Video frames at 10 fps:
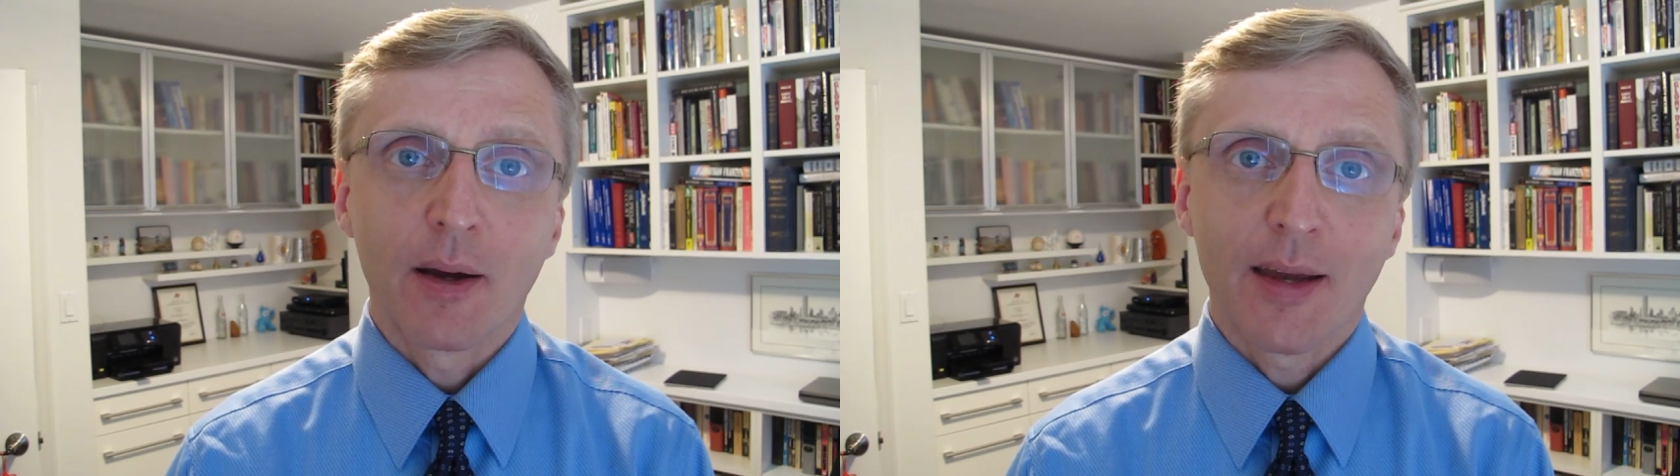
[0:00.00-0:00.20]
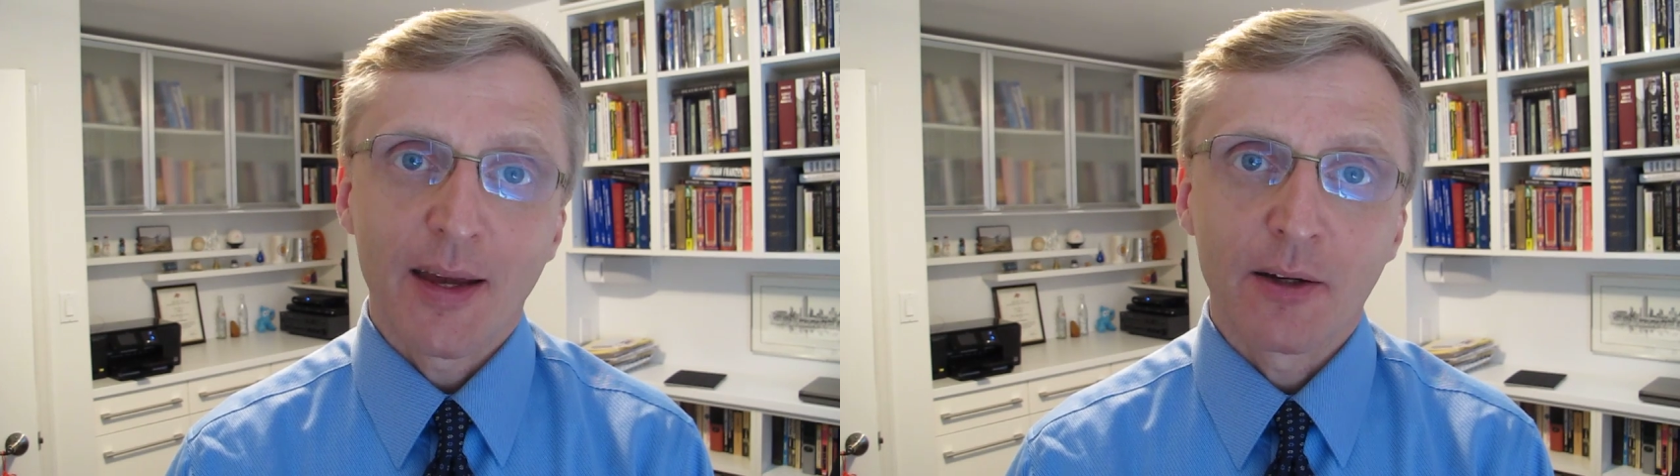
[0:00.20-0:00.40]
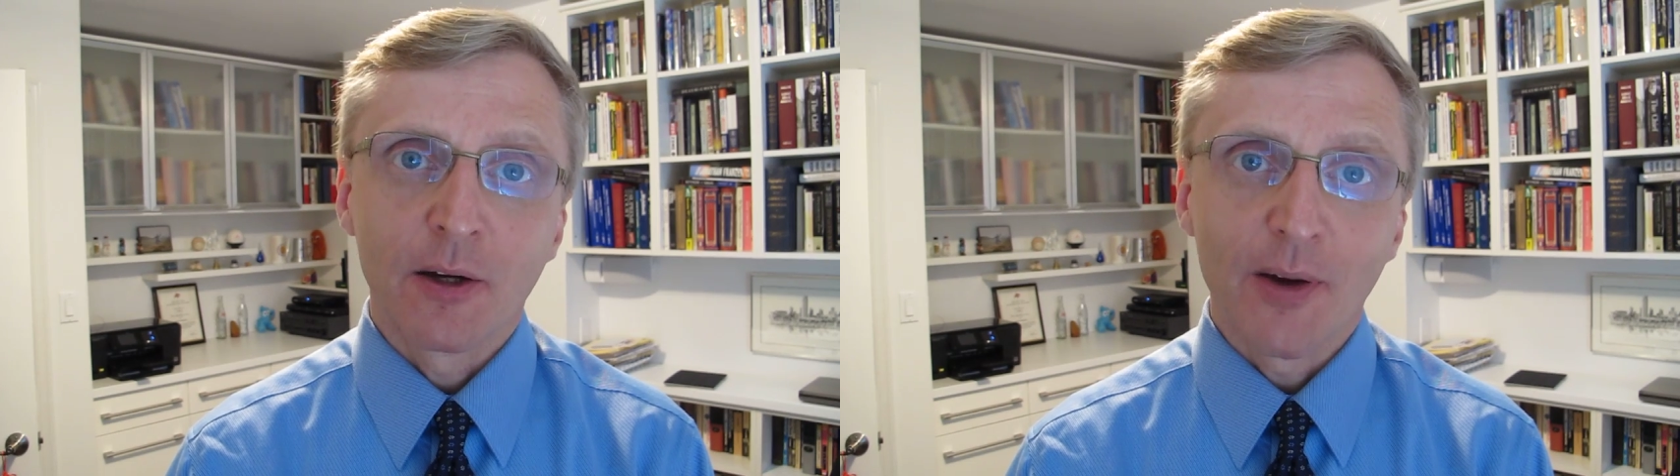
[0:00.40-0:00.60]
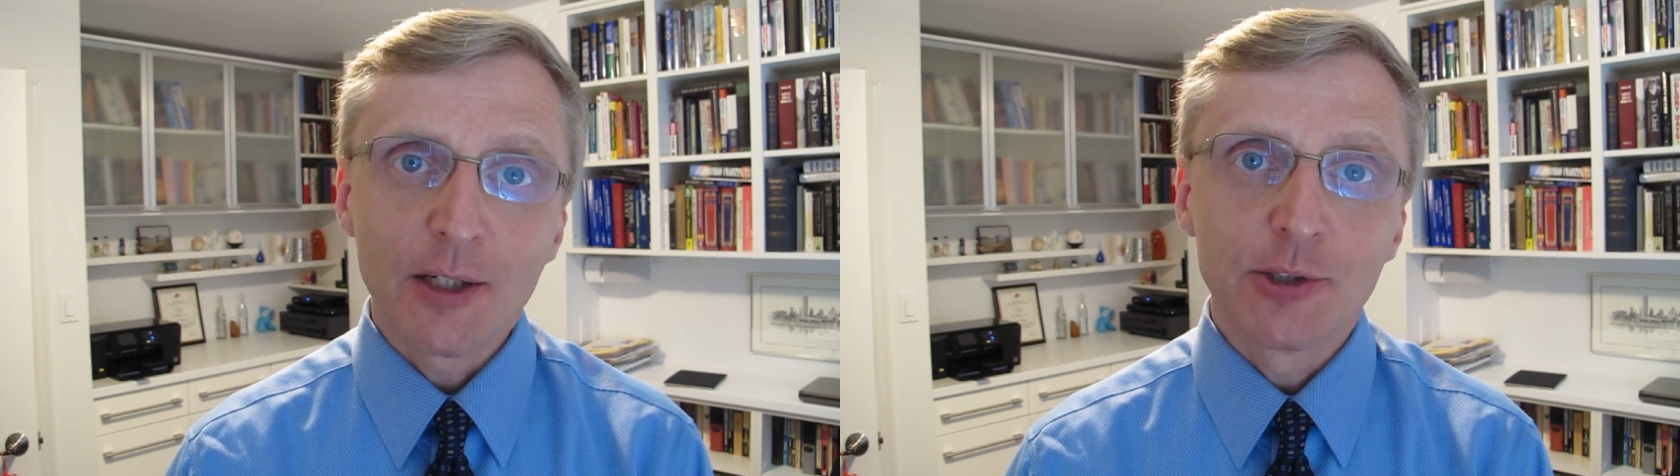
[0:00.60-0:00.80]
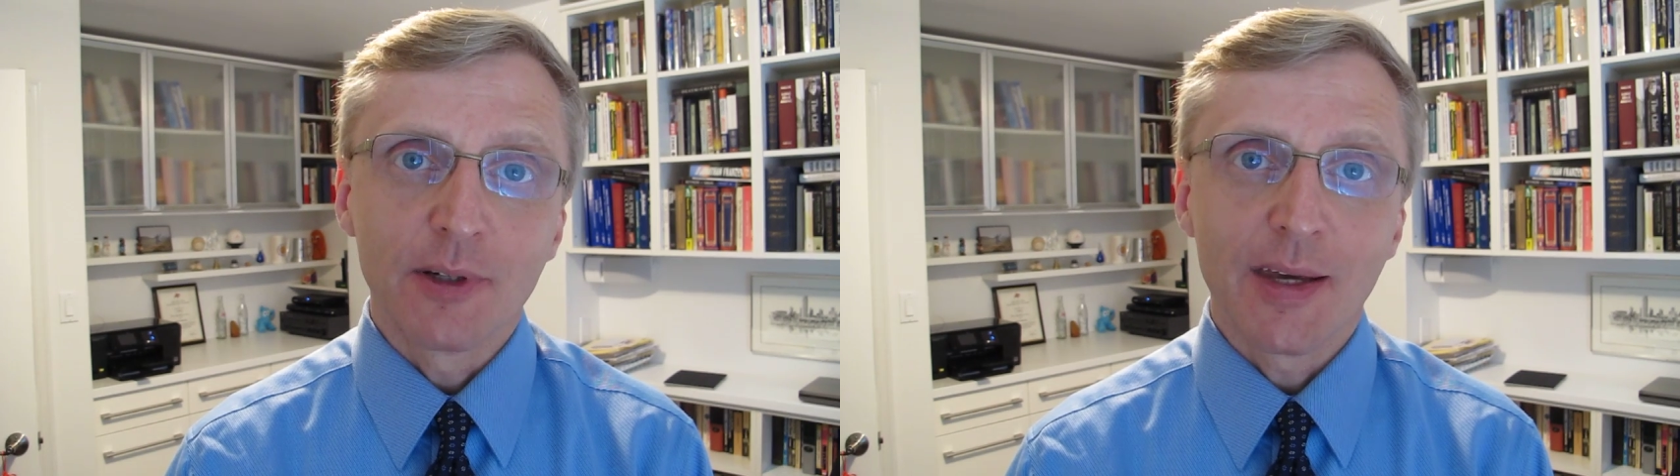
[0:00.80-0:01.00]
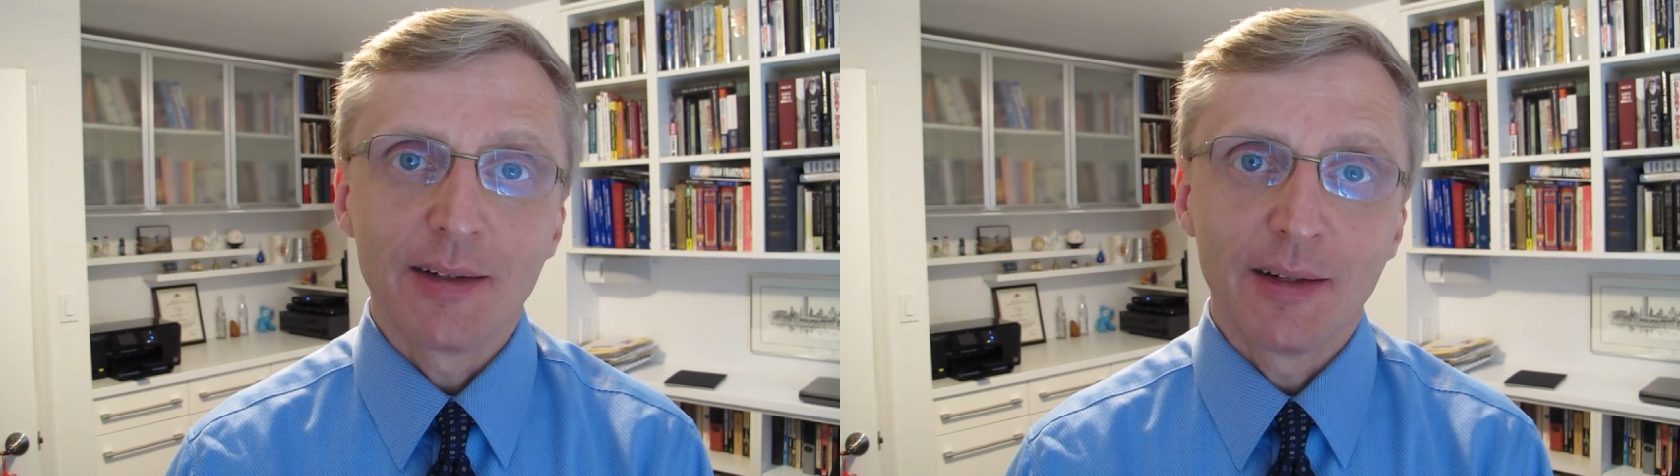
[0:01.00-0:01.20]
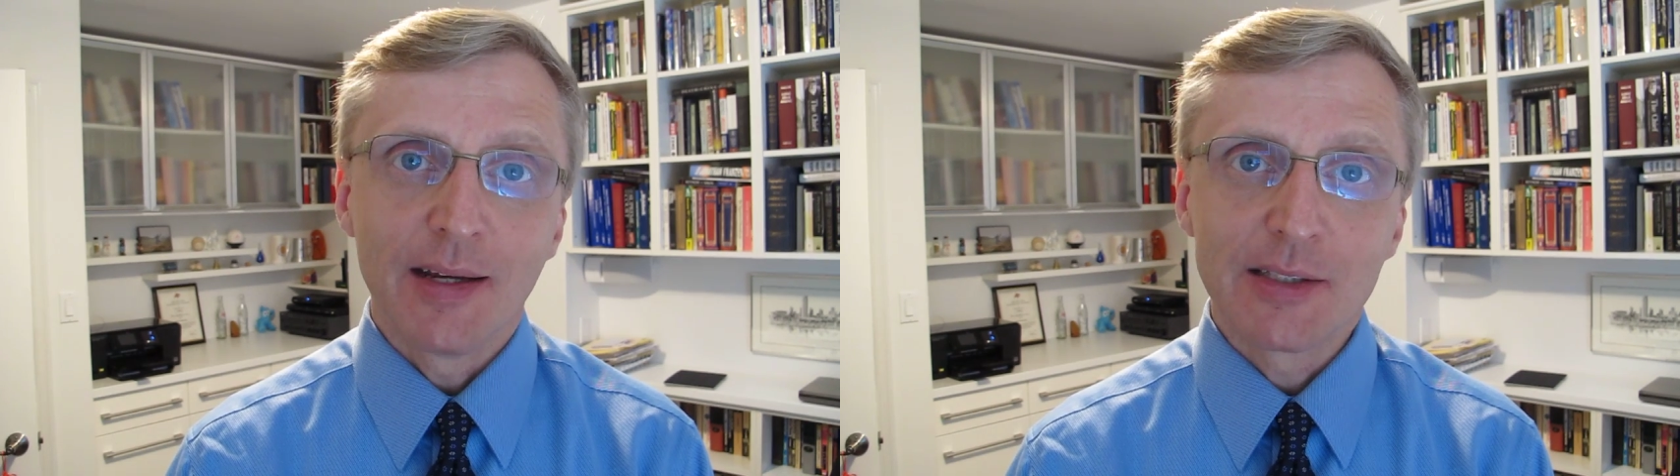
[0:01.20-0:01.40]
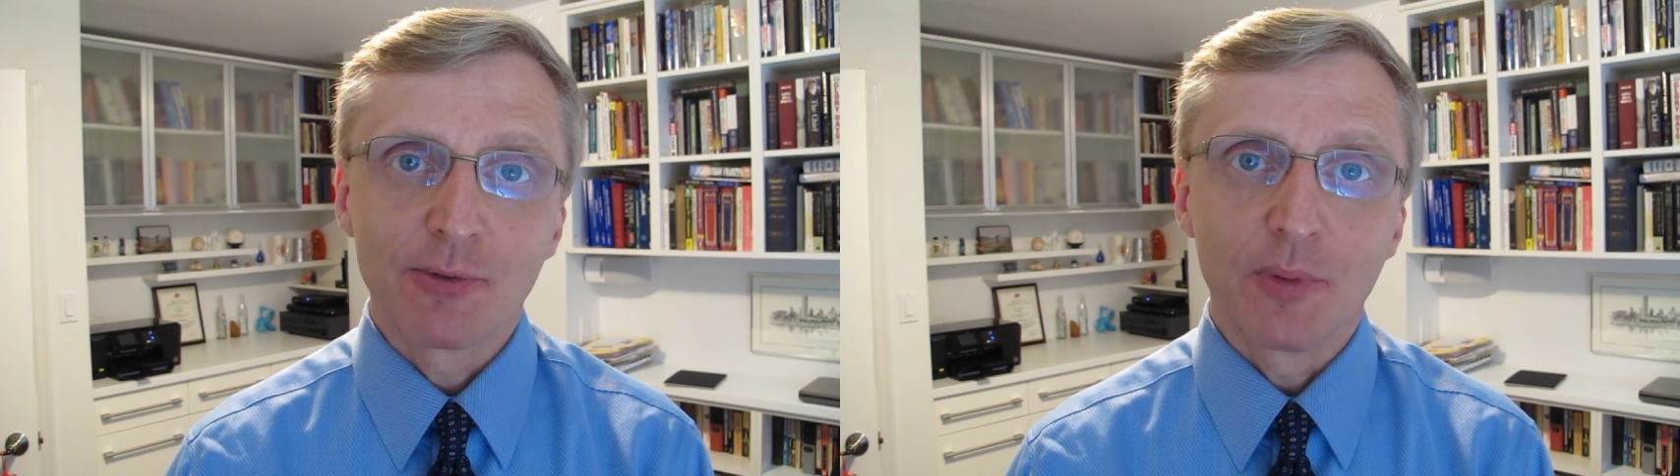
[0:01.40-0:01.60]
congressional
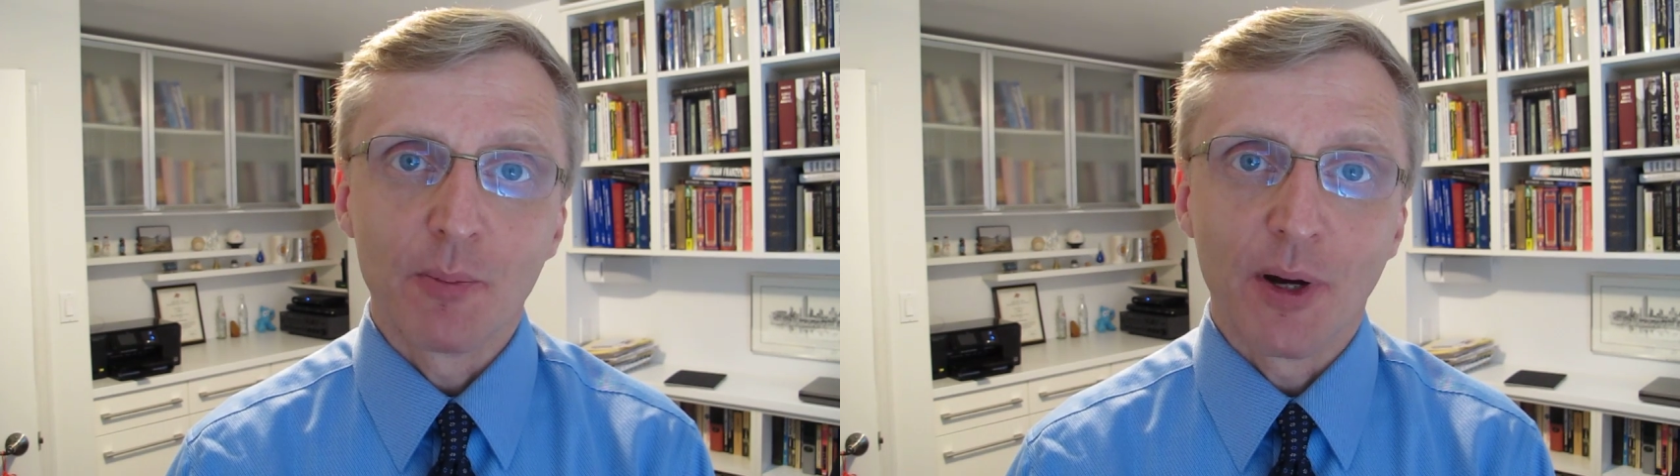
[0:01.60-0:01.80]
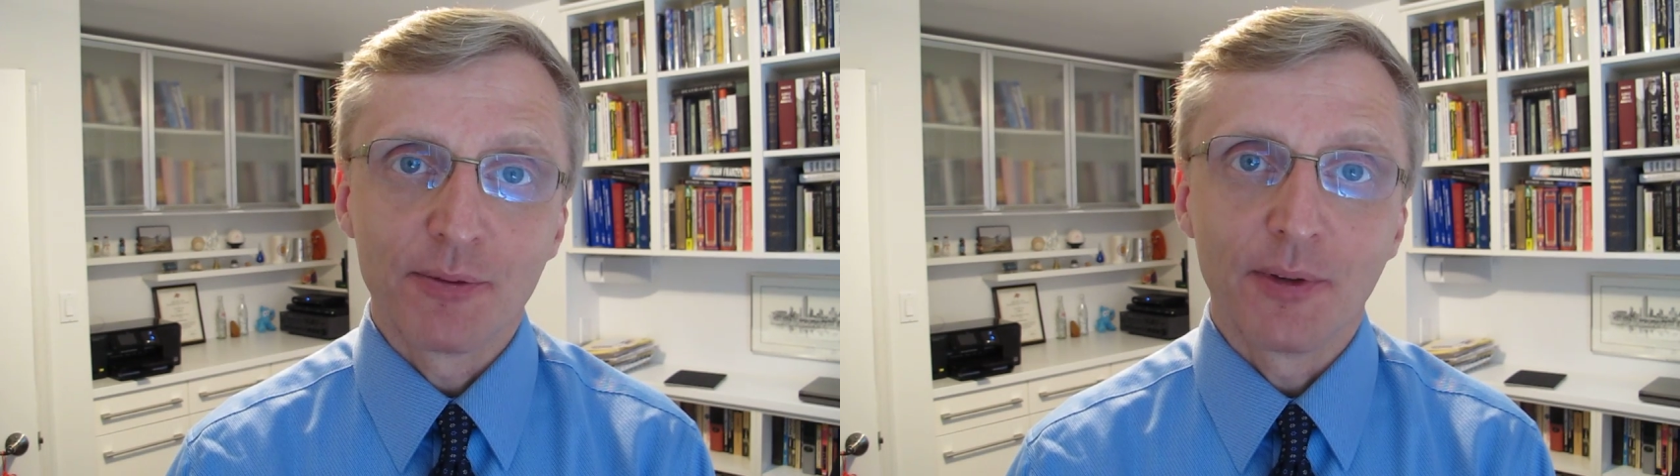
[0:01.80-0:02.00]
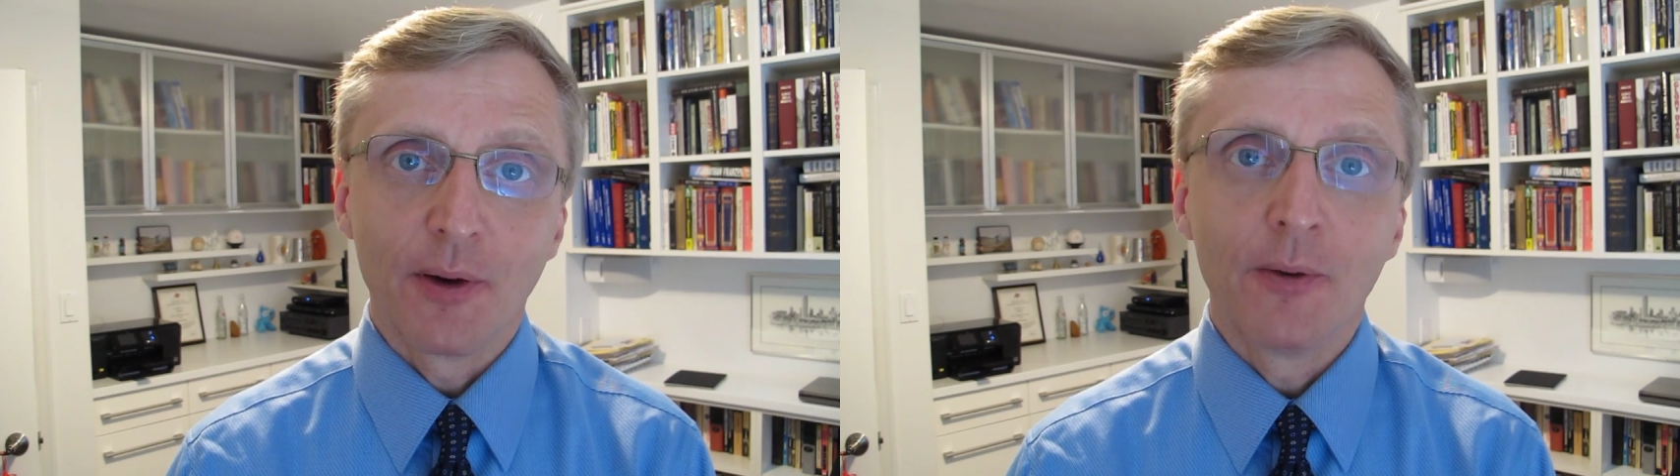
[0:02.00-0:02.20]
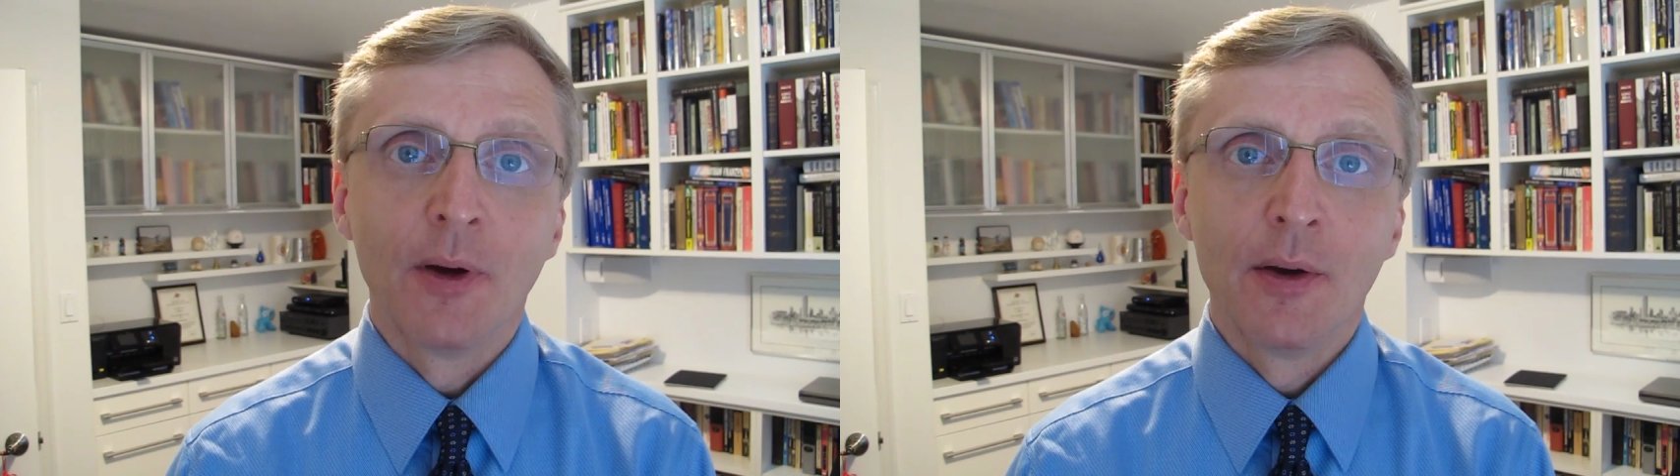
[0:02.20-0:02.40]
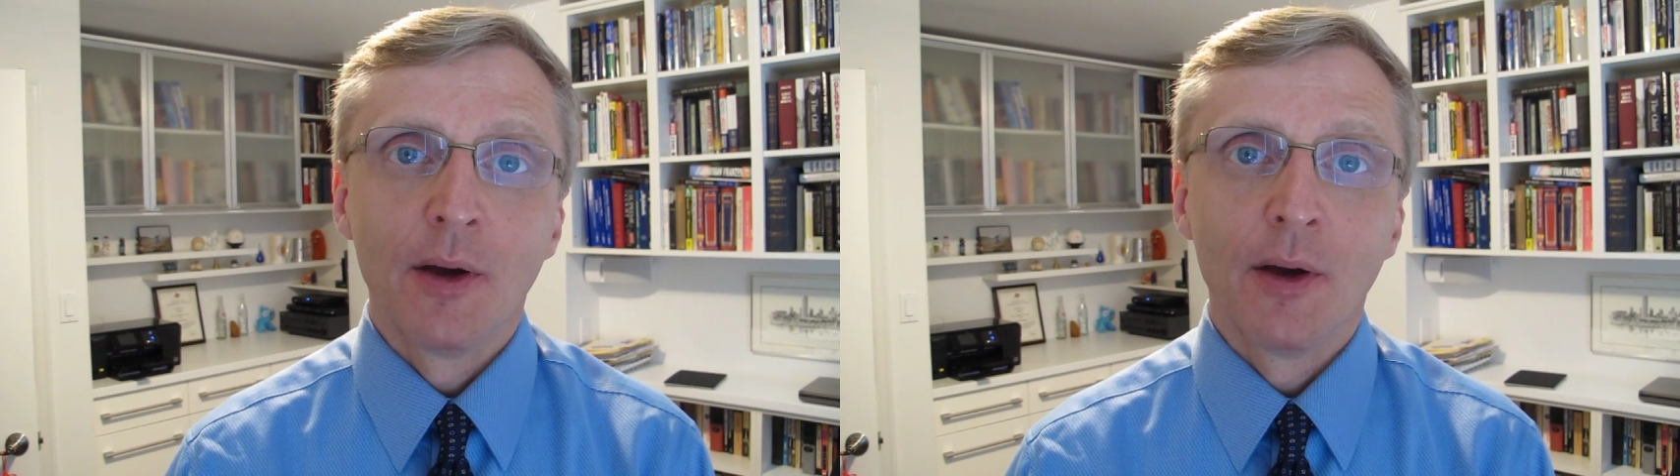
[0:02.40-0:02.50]
candidates from the Buffalo